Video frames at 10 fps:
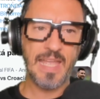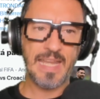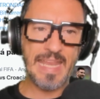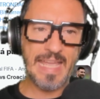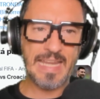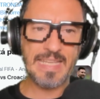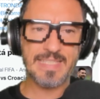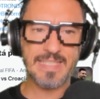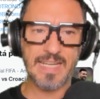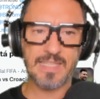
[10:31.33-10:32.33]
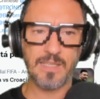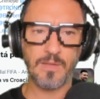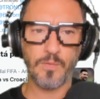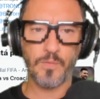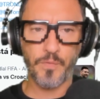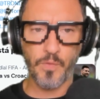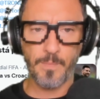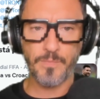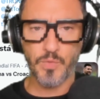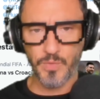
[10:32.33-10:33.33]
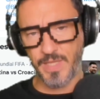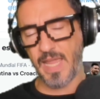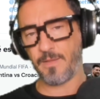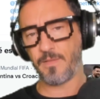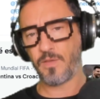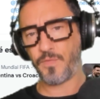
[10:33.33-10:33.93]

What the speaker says: legally starting from today.